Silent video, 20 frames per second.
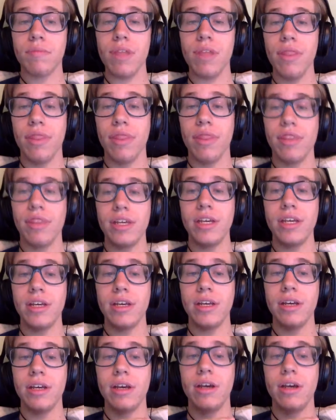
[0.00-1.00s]

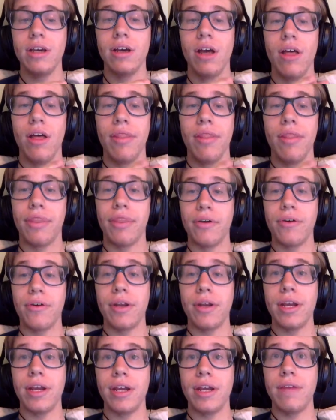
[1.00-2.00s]
the
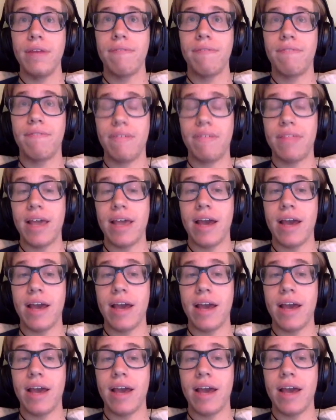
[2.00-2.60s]
35th